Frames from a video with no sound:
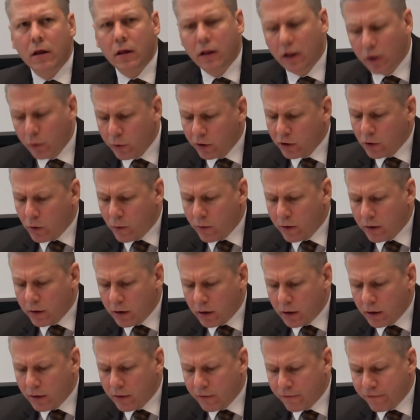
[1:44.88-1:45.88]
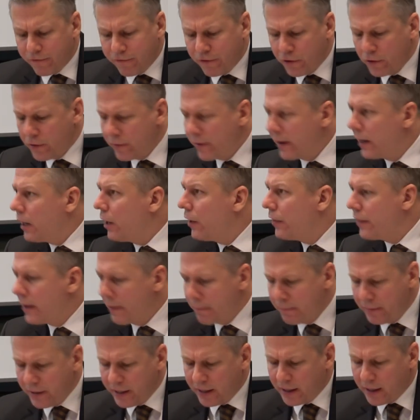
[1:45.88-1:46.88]
The lower court further held
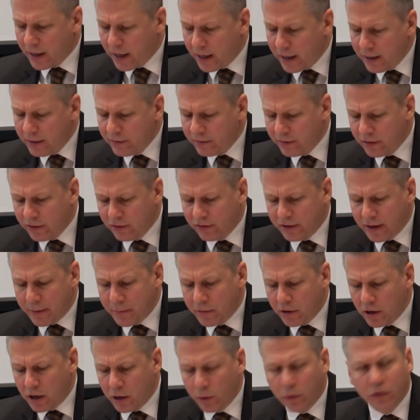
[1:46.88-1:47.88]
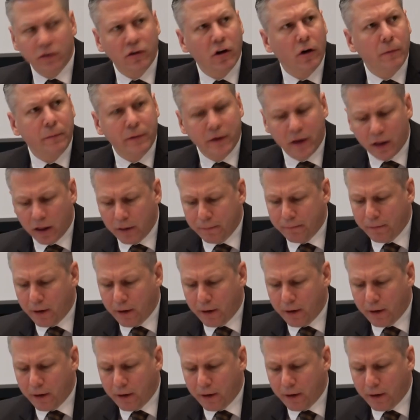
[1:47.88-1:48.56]
that because the seminar was open to the